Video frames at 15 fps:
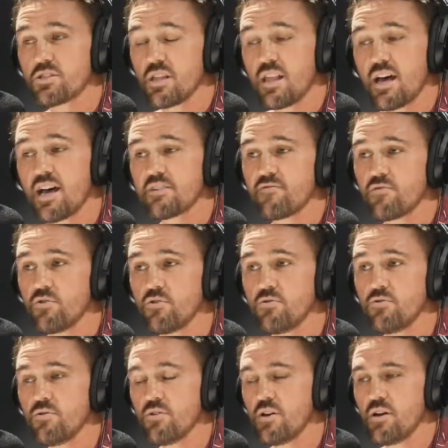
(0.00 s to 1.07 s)
the last
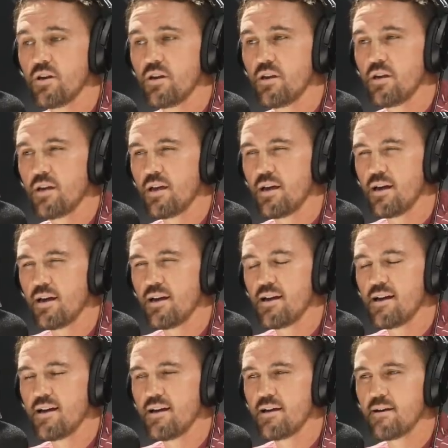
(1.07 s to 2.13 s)
few,
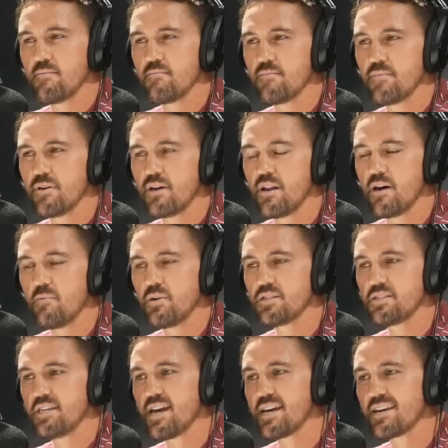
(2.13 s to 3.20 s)
um, and I
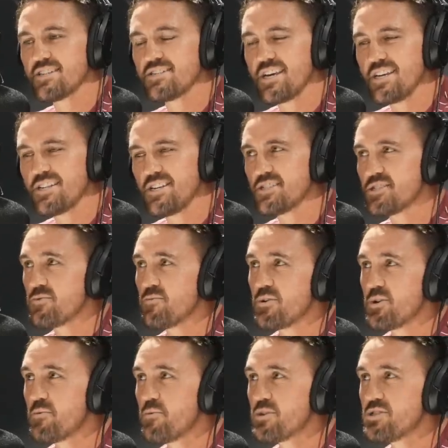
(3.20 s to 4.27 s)
missed Diego Sanchez. I
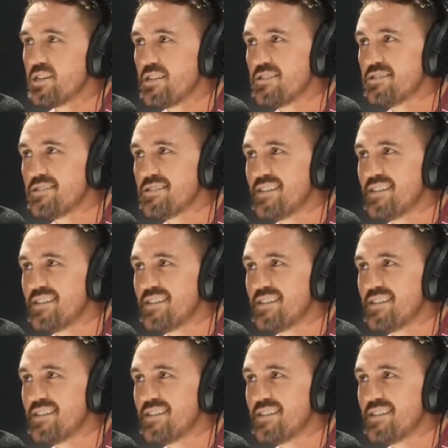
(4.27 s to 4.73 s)
wanted to watch his.